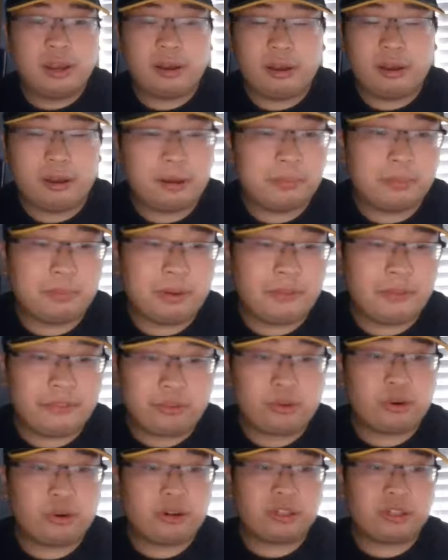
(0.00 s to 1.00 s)

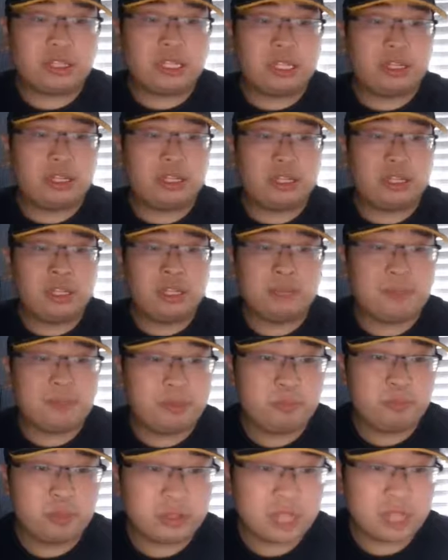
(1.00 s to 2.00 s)
Of course, he's
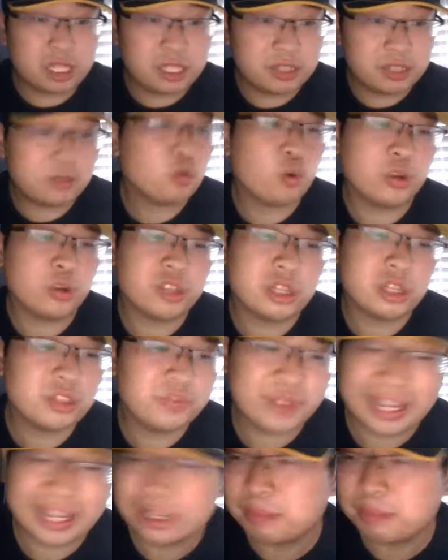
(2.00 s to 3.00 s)
been with us. Of course,
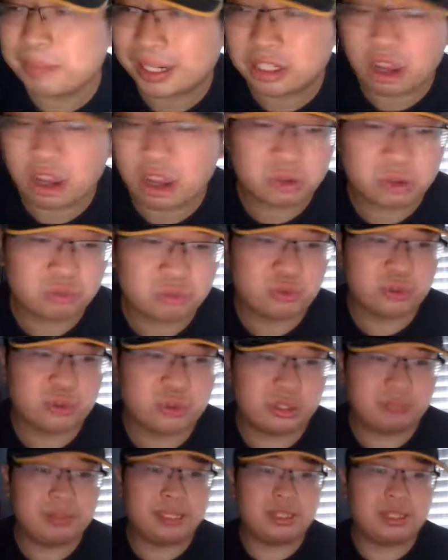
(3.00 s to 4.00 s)
Vance McDonald's
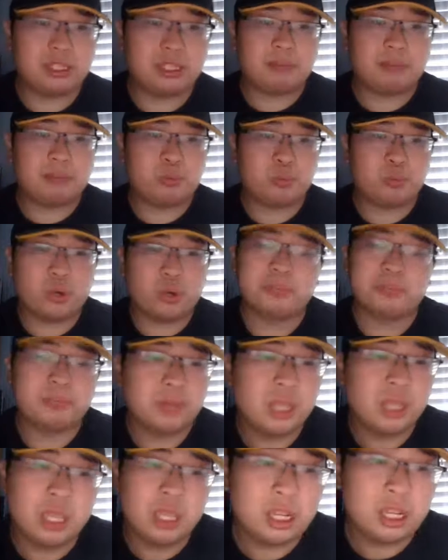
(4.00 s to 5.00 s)
going to be the number
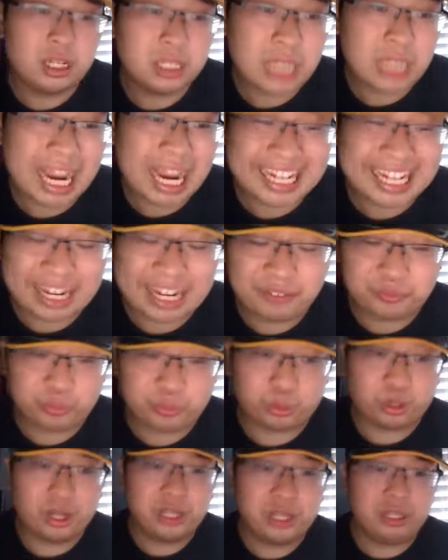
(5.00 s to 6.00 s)
1 tight end
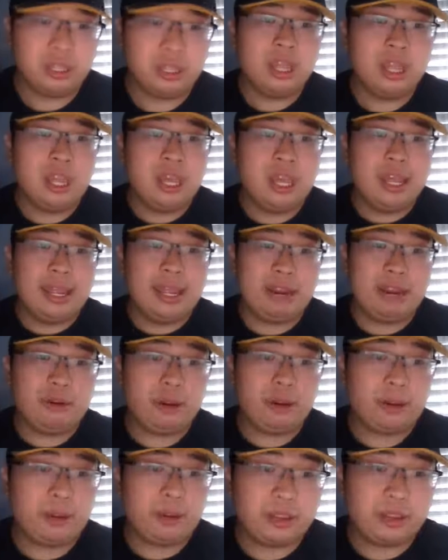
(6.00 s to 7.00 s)
for us.
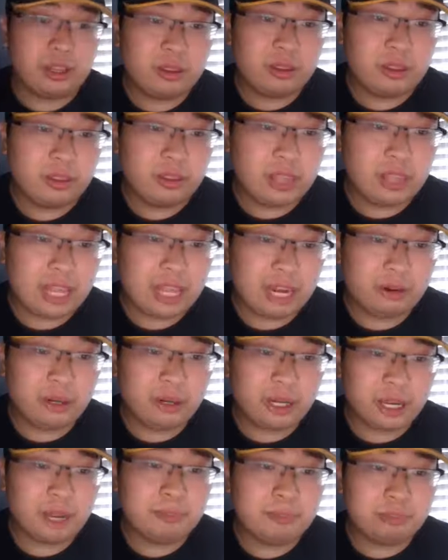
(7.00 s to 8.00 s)
Eric
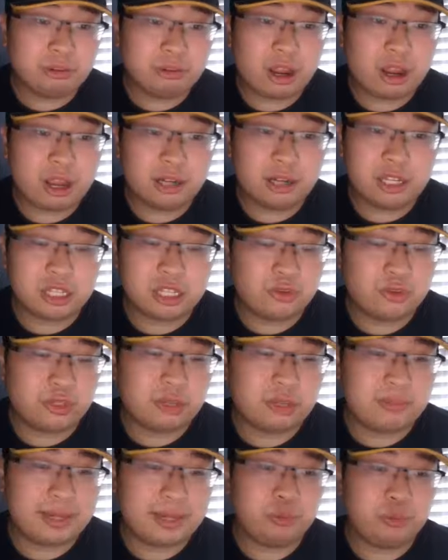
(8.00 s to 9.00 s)
and Braun is
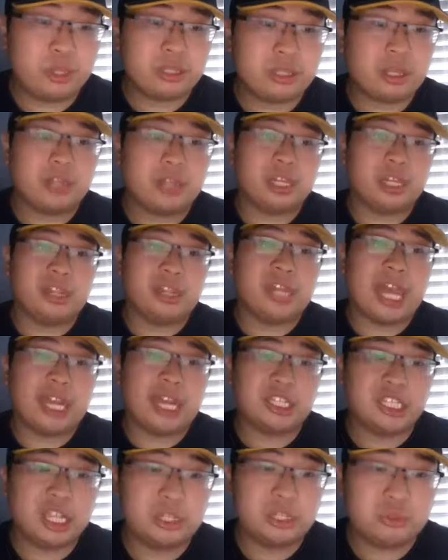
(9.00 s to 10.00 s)
going to be with us, and
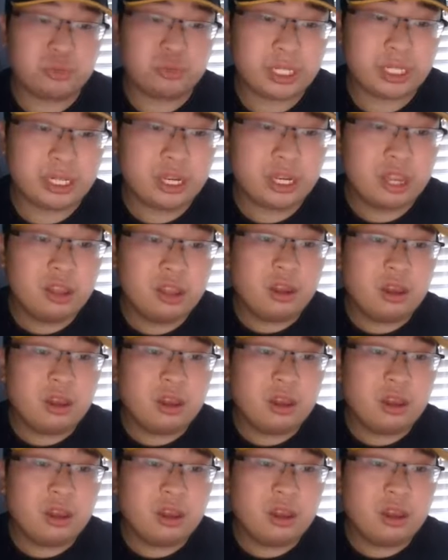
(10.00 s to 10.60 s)
Dak Gentry.